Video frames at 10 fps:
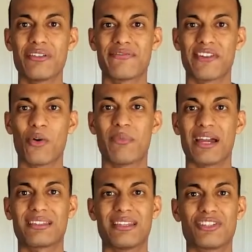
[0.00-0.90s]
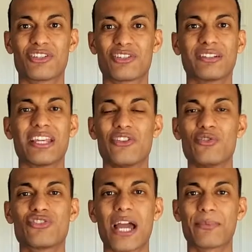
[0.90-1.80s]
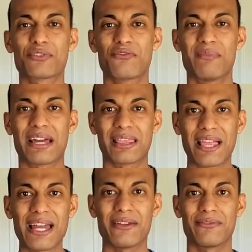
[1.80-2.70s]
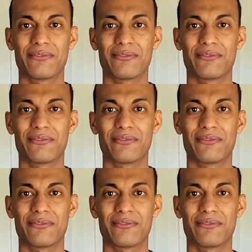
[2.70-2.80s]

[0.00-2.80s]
felt back then to start that new chapter of my life.